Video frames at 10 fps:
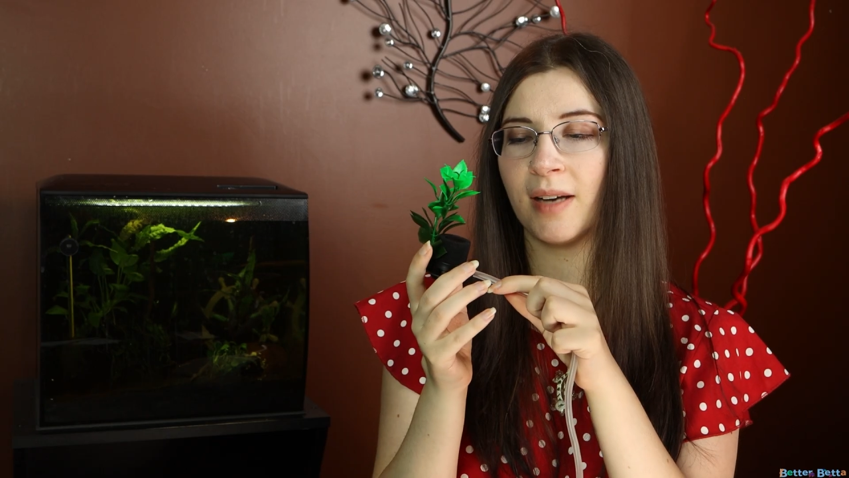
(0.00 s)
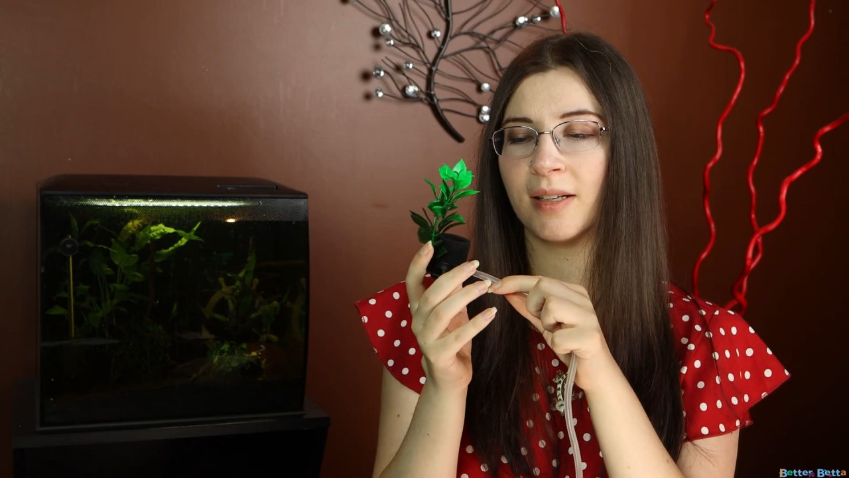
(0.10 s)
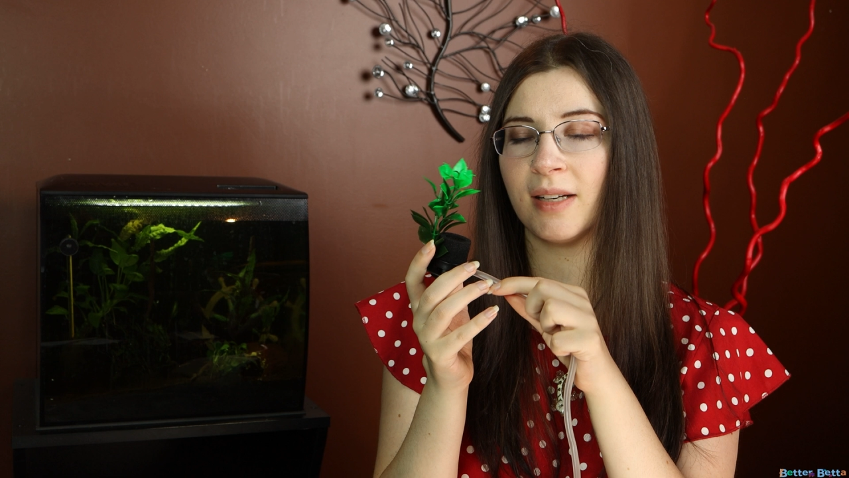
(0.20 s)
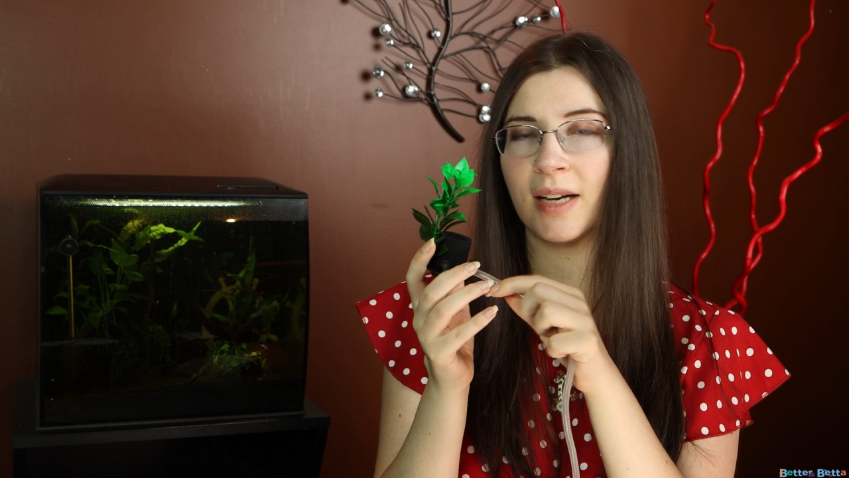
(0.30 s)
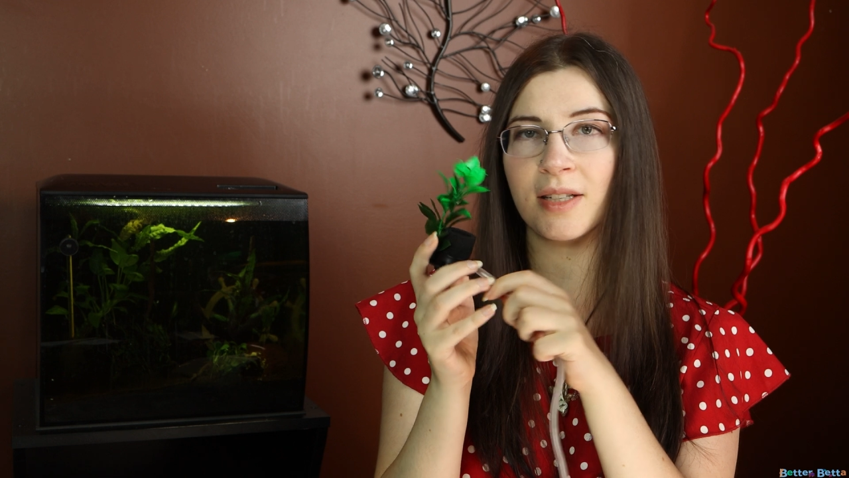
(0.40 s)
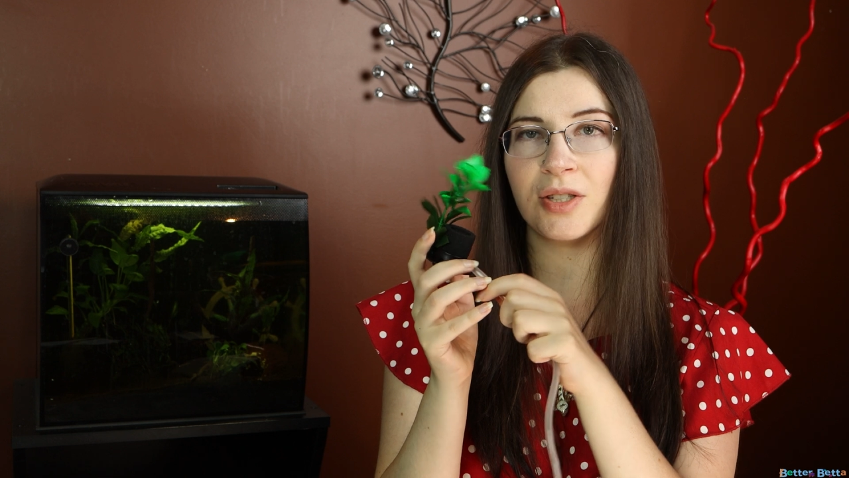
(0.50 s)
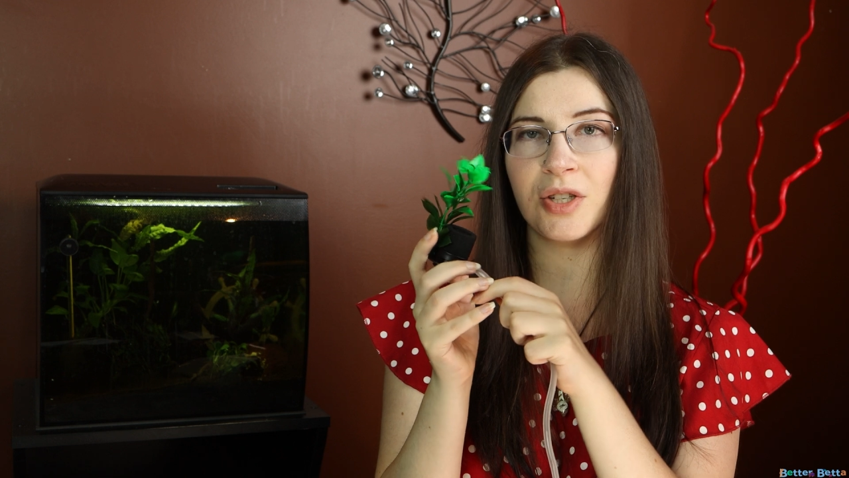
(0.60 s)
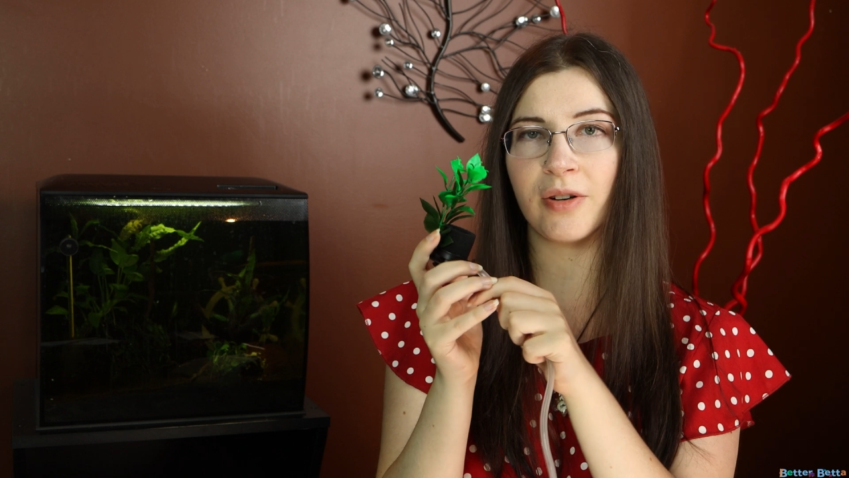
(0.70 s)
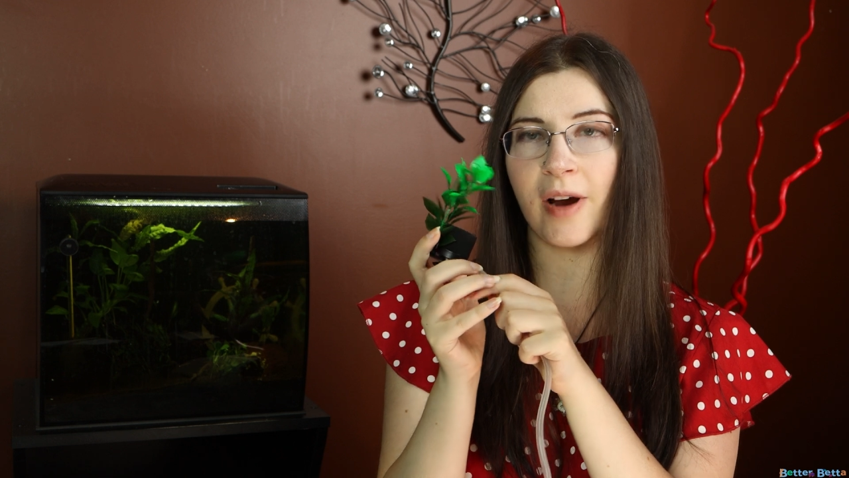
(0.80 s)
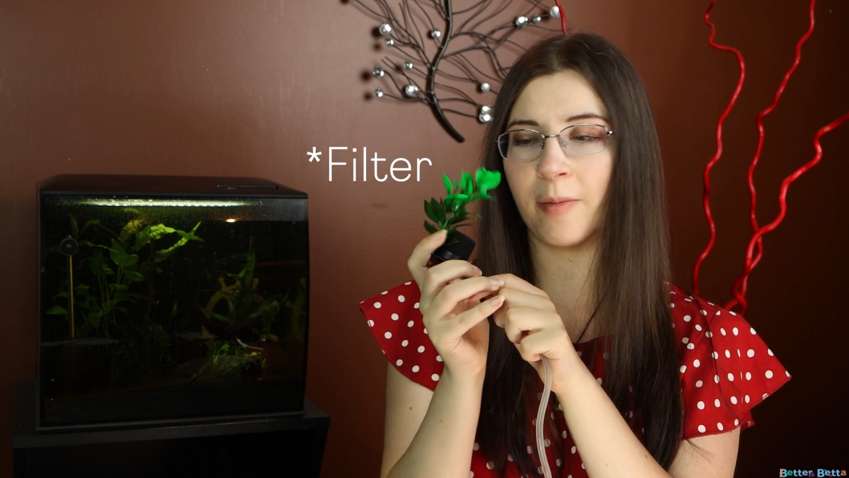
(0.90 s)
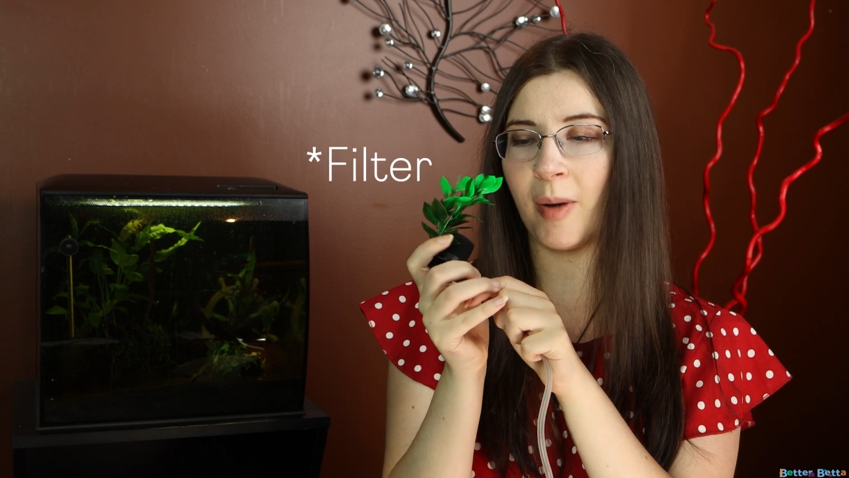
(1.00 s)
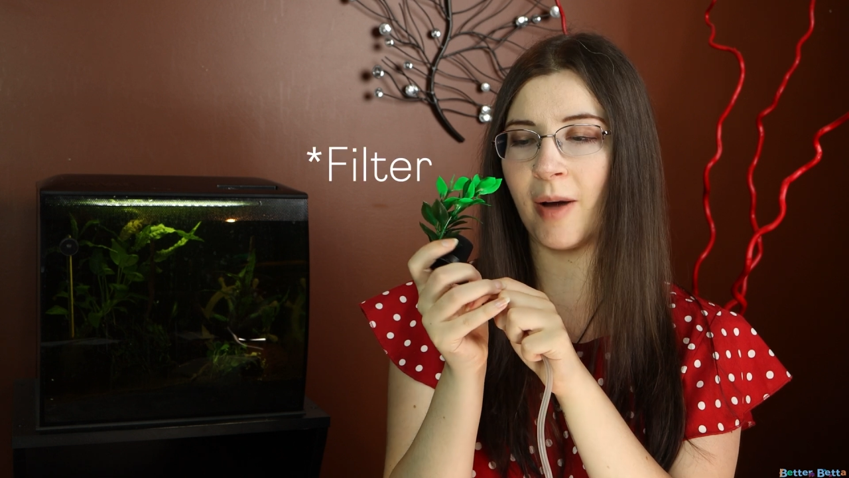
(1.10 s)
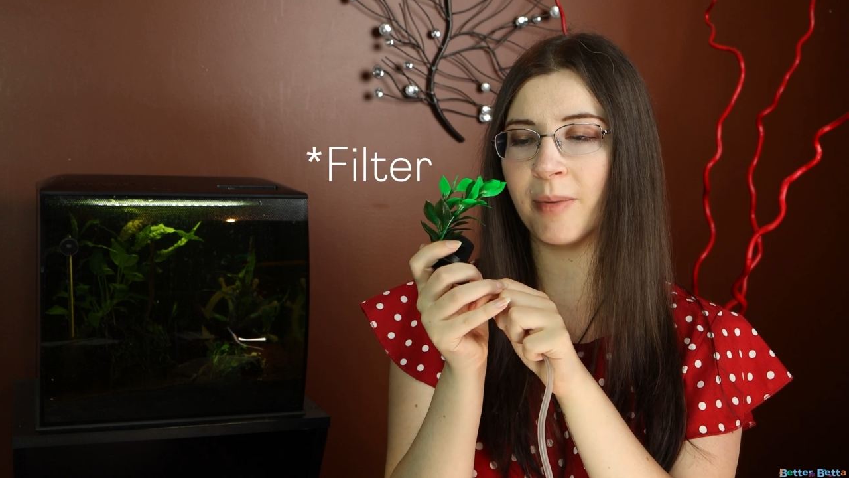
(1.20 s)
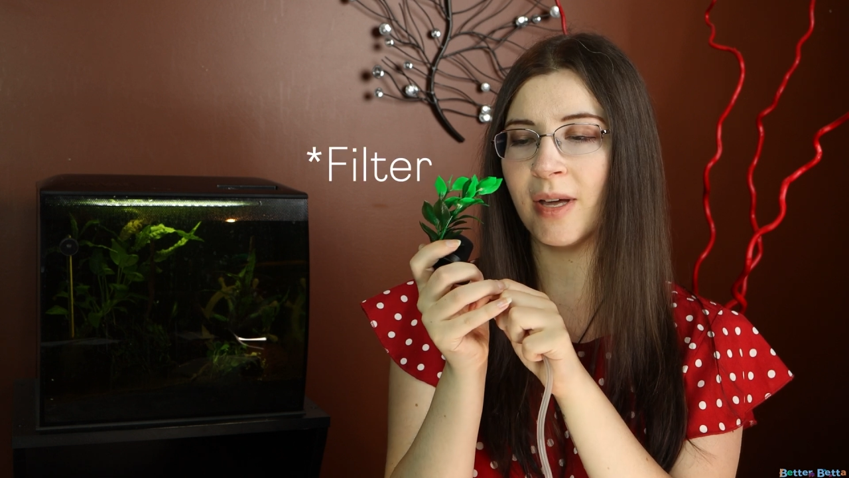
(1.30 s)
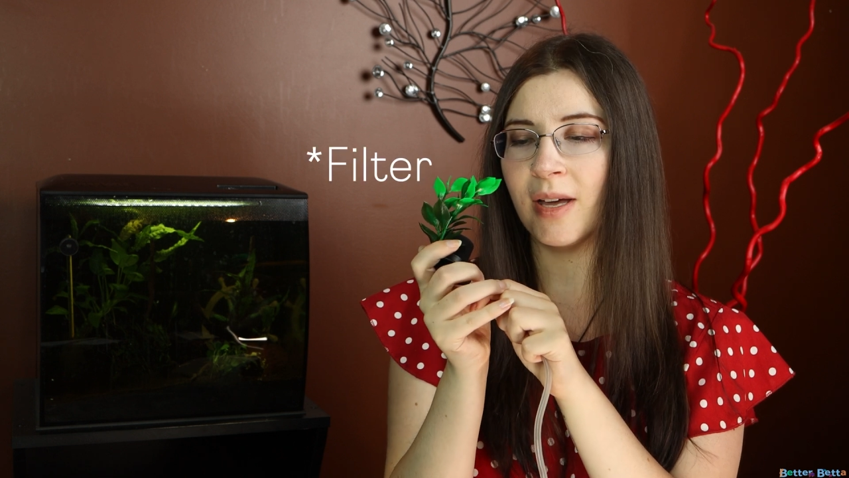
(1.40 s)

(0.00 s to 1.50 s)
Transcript: and connect it to your air pump.